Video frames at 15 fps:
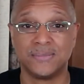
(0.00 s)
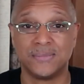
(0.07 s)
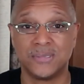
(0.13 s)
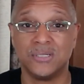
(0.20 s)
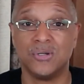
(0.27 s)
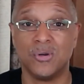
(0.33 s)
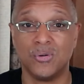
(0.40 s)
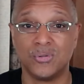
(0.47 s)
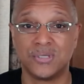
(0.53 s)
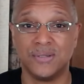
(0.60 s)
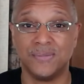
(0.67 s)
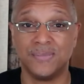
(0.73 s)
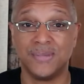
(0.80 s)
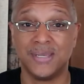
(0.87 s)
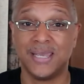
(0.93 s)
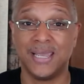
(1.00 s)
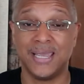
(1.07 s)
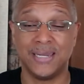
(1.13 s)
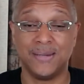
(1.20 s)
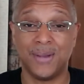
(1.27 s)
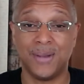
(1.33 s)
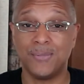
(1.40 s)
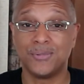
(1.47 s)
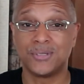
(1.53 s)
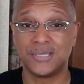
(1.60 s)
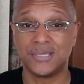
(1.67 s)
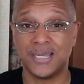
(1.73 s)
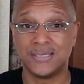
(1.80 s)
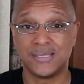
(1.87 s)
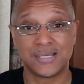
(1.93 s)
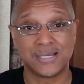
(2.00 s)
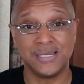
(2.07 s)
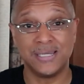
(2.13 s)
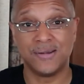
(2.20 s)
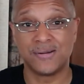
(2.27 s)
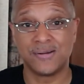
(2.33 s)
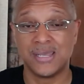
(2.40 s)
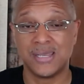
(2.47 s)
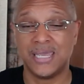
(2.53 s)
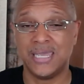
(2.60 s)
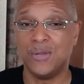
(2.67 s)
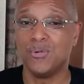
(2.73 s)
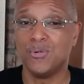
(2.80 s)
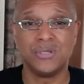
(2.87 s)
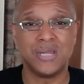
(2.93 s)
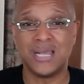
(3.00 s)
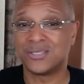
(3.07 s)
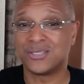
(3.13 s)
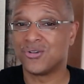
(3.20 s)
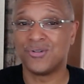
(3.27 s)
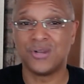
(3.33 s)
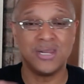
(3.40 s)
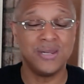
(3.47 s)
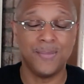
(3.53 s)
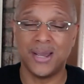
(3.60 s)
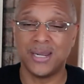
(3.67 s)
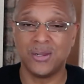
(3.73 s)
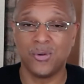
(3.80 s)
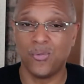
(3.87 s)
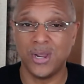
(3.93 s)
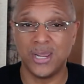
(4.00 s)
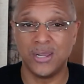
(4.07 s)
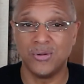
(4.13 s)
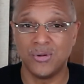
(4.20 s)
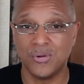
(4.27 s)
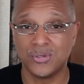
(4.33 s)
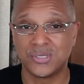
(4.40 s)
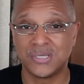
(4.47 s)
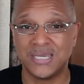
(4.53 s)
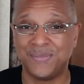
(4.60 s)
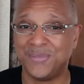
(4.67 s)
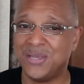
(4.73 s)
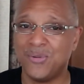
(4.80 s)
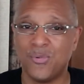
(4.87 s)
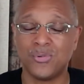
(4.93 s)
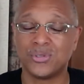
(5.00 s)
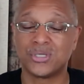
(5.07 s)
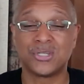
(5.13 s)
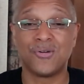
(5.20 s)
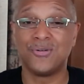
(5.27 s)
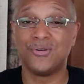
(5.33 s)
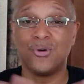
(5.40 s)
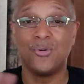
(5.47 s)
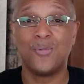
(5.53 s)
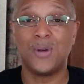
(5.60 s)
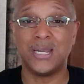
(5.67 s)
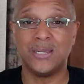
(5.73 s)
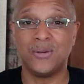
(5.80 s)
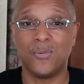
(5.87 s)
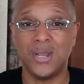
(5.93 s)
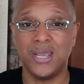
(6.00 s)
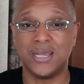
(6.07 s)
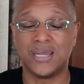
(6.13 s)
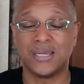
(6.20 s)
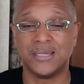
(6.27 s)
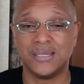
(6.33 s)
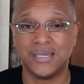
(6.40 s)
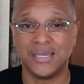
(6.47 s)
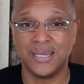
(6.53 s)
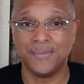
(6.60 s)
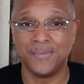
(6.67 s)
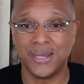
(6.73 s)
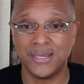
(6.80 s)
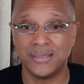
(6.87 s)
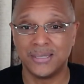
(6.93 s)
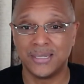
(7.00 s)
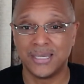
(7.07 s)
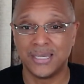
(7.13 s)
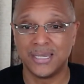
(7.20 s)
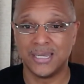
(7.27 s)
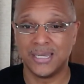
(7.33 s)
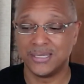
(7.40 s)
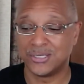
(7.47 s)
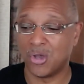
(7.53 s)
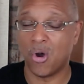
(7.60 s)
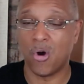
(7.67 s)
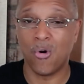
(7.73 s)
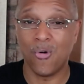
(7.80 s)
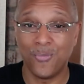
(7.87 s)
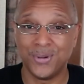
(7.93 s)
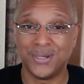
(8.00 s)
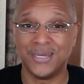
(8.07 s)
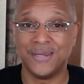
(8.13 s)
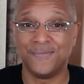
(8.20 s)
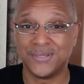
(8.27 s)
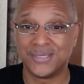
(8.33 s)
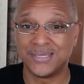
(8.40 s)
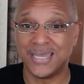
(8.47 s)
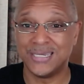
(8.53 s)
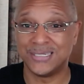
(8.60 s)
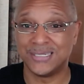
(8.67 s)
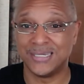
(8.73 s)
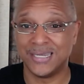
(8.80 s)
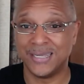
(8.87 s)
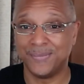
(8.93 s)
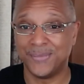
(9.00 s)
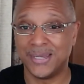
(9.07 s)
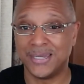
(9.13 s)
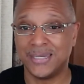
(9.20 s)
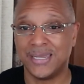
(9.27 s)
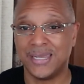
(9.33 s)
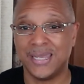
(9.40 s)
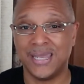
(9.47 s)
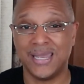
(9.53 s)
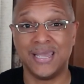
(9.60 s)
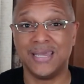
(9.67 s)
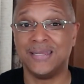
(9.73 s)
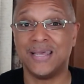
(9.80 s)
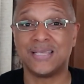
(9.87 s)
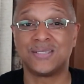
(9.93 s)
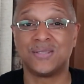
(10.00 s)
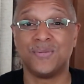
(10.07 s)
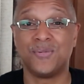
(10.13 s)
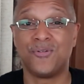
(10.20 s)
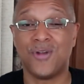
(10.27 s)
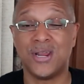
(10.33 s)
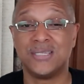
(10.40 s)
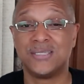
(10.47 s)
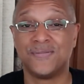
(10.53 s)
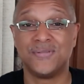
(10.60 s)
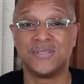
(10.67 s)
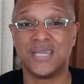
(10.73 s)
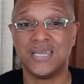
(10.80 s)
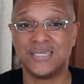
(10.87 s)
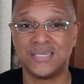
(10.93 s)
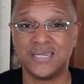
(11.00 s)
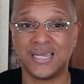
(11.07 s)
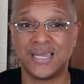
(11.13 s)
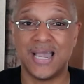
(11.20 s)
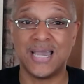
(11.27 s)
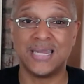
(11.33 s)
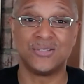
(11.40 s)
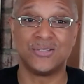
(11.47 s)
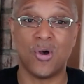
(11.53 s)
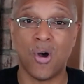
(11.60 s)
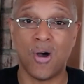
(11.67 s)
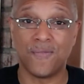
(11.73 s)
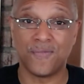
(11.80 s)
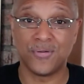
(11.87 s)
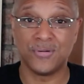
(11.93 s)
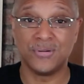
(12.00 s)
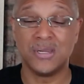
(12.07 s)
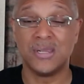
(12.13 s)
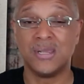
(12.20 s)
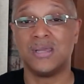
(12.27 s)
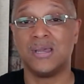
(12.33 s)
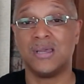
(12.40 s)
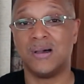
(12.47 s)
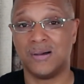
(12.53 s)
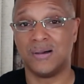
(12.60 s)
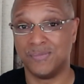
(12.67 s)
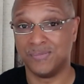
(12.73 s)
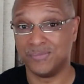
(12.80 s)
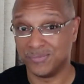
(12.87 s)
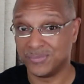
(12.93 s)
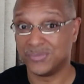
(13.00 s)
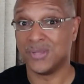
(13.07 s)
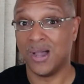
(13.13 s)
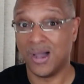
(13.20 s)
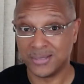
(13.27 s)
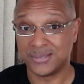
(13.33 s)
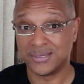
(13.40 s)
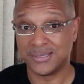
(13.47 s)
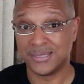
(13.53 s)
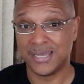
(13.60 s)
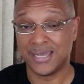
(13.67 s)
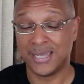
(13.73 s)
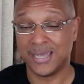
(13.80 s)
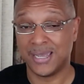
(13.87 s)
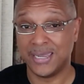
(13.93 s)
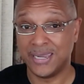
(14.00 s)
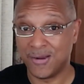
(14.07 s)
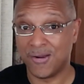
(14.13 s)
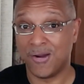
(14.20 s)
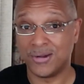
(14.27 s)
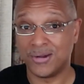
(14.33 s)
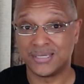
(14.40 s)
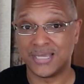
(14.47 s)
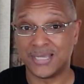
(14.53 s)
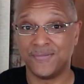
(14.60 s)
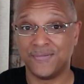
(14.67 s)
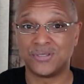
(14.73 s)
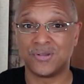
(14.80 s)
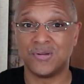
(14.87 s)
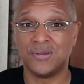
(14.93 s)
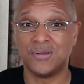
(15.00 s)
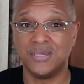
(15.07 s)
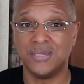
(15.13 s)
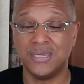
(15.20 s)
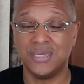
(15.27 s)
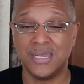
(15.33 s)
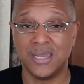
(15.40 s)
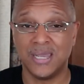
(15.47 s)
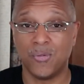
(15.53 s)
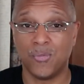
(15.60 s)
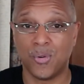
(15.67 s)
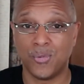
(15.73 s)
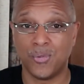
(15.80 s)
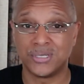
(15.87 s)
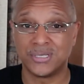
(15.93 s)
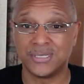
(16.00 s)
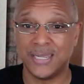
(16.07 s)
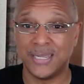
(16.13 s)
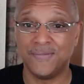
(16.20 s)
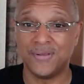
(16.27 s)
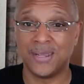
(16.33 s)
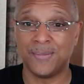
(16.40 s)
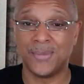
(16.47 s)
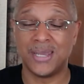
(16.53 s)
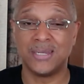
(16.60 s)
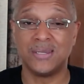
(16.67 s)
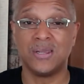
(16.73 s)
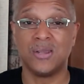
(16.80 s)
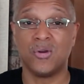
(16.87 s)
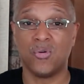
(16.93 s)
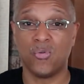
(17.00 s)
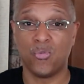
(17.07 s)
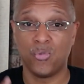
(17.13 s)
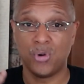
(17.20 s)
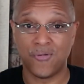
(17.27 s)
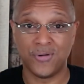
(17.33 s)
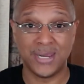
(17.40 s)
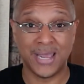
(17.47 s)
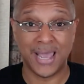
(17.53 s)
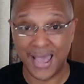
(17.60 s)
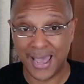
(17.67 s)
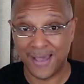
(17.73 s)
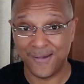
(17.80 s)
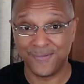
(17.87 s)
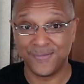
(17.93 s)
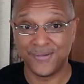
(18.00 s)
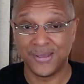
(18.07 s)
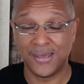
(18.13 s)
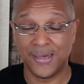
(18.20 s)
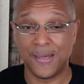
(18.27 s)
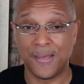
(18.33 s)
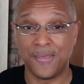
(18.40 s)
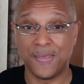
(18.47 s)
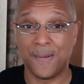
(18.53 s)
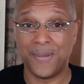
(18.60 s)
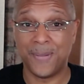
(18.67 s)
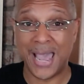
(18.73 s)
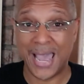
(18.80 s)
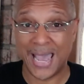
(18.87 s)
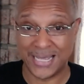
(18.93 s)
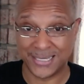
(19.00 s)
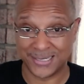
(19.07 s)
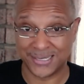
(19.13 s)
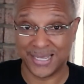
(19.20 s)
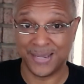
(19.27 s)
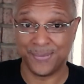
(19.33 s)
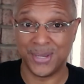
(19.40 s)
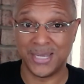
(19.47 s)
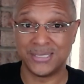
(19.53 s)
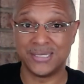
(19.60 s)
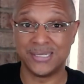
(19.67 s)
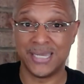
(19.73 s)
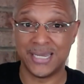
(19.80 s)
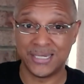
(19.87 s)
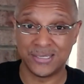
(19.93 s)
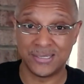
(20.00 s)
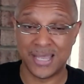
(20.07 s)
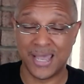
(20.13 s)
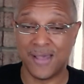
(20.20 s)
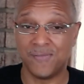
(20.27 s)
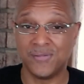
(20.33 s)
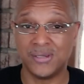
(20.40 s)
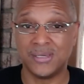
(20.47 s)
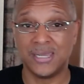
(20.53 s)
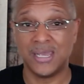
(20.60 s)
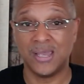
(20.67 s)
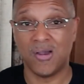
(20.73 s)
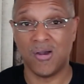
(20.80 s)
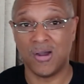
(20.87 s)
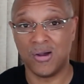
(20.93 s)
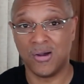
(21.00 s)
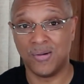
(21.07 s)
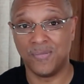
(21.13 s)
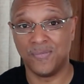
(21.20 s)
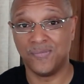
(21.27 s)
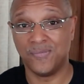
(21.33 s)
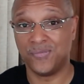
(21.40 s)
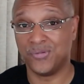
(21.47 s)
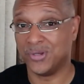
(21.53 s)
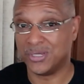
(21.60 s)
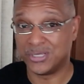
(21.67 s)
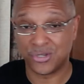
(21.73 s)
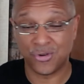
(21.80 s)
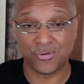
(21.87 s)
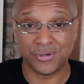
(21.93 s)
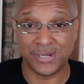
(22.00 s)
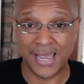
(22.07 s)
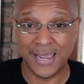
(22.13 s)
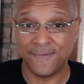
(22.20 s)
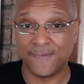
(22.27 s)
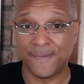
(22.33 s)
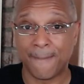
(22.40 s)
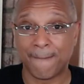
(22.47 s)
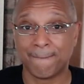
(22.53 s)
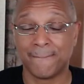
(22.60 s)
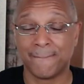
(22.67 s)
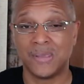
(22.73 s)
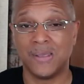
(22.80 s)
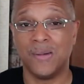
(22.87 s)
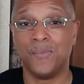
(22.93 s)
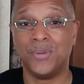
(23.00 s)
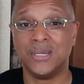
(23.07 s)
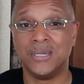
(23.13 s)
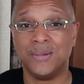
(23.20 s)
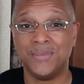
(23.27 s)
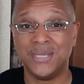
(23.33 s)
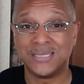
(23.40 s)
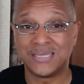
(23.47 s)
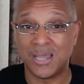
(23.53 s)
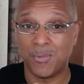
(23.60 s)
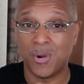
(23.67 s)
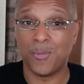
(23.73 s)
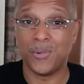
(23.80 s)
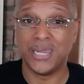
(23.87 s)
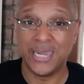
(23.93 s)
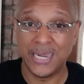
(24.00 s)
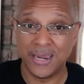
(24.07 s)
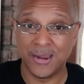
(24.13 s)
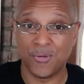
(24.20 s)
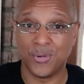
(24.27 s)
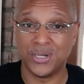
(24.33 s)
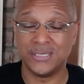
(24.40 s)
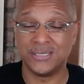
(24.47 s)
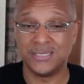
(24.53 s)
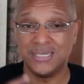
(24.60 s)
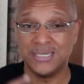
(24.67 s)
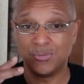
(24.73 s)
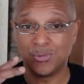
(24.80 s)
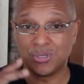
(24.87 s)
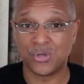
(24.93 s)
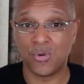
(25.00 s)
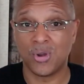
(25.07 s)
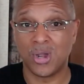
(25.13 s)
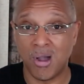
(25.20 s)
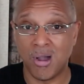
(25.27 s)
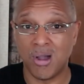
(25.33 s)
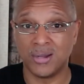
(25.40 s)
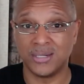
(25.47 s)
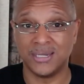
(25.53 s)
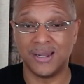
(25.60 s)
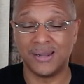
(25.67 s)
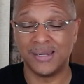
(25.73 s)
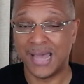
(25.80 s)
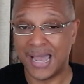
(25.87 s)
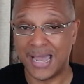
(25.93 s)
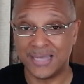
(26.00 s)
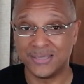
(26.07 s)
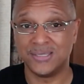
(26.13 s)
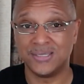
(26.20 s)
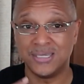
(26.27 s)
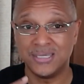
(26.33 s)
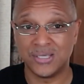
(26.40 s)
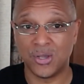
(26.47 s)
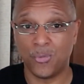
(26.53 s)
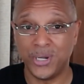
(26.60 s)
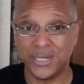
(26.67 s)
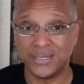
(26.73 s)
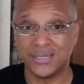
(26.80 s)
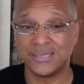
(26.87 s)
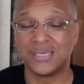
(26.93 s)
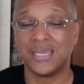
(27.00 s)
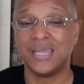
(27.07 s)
to go to Him. And the Bible says it's clear He will not turn anybody away who goes to Him. He won't turn nobody away. Amen. It's an open invitation. Amen. And that's the greatest invitation that God has offered um, us here on this side of eternity. And when we're saved, amen, we already have um, the pass, amen, to get into heaven um, for the eternal life. But in the meantime, while we're here, when he sees what's going on in our lives, he sees our weakness,